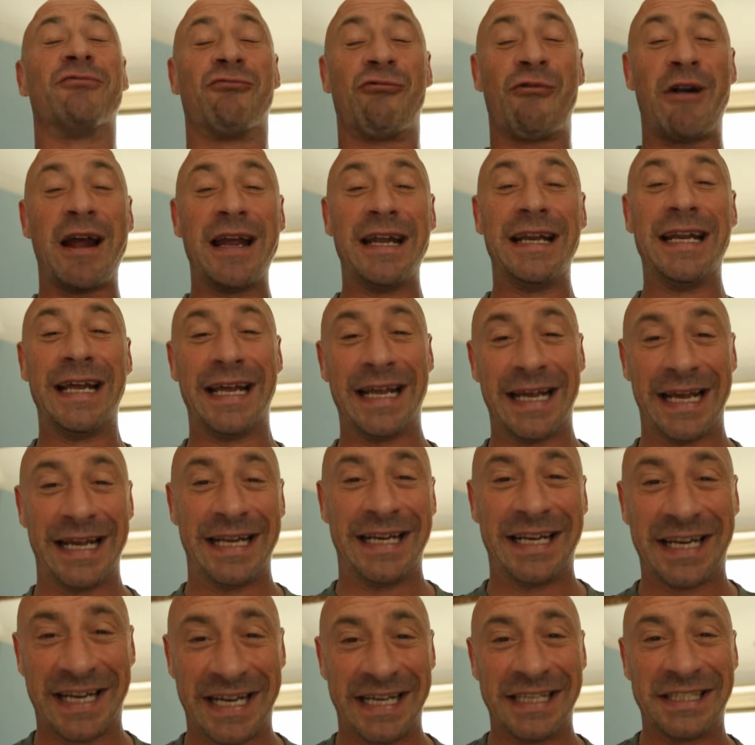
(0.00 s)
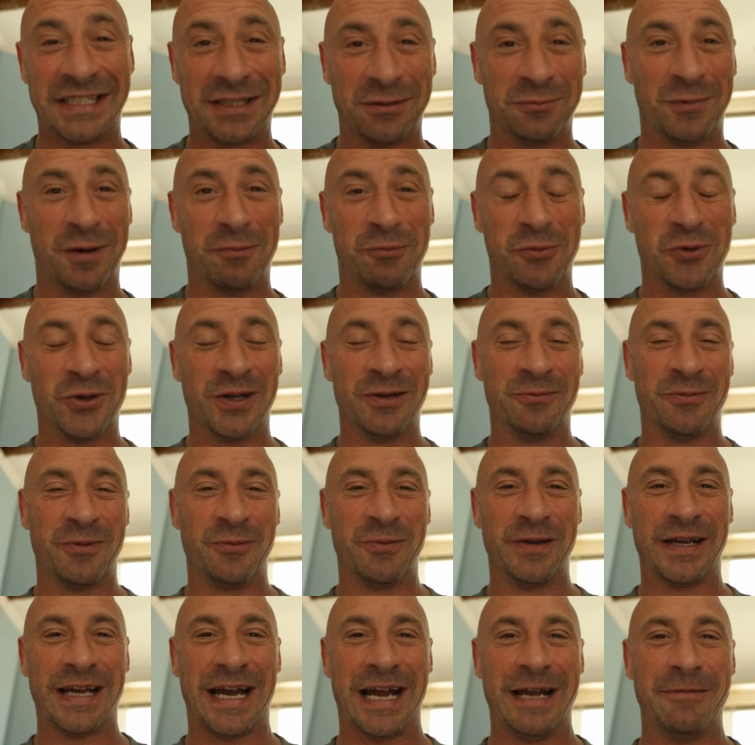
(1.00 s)
raining in the kitchen one morning
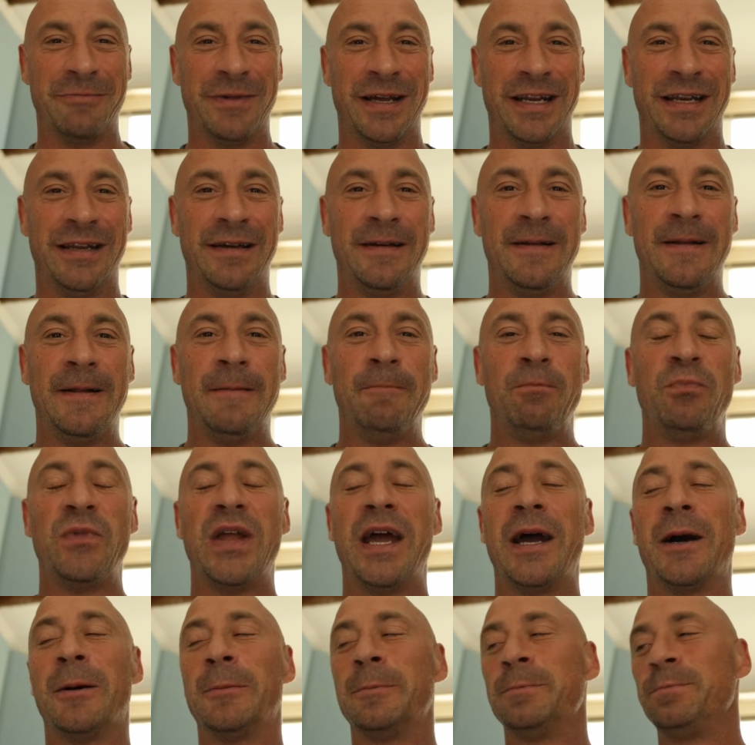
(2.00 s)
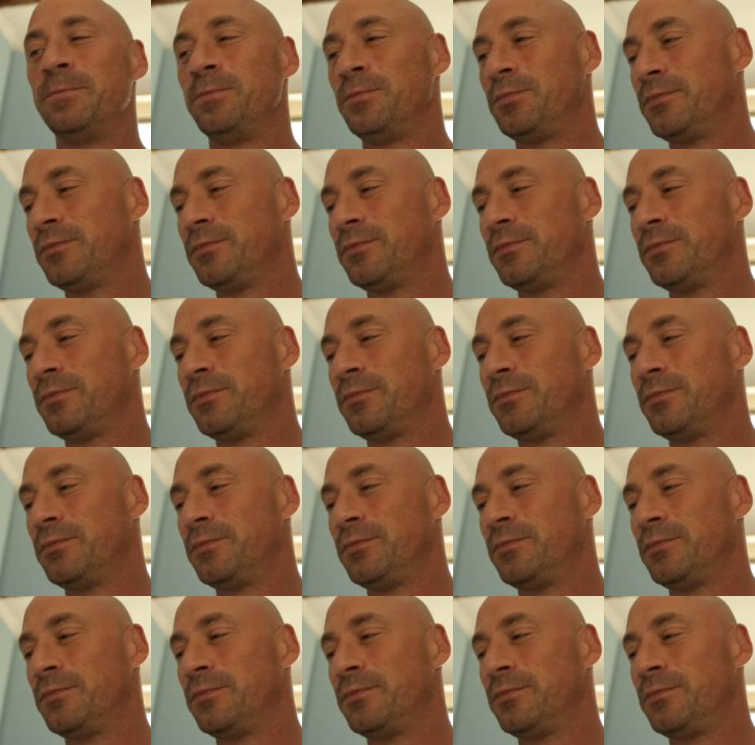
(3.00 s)
when we came in. Now,